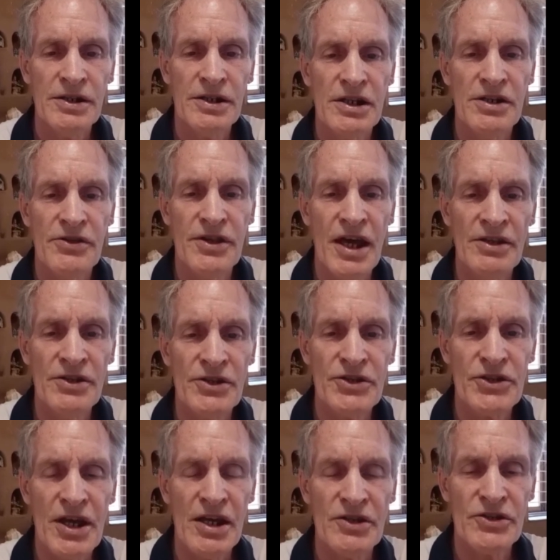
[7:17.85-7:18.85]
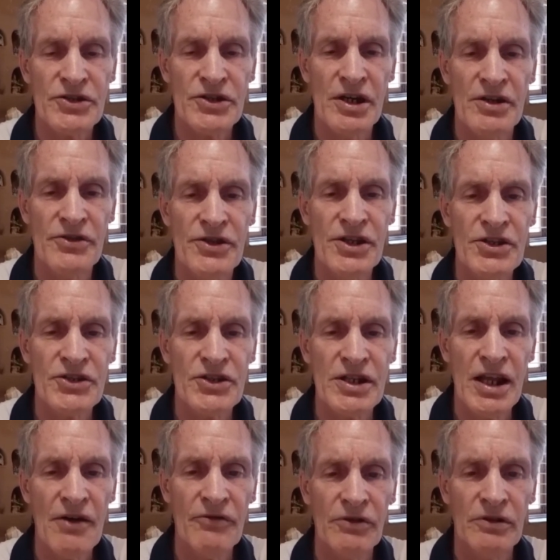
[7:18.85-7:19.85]
it then says at this
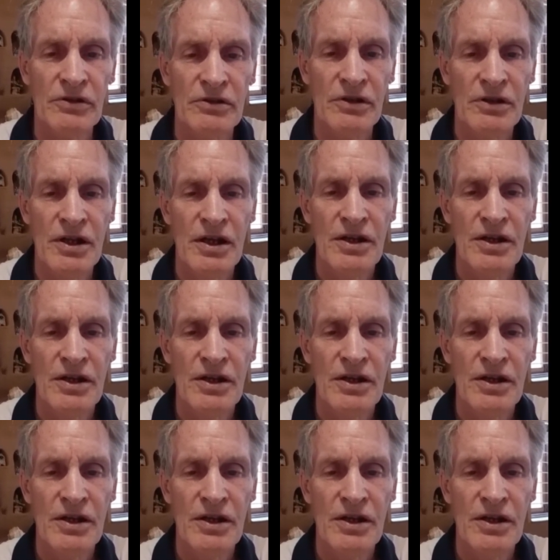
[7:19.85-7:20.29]
level,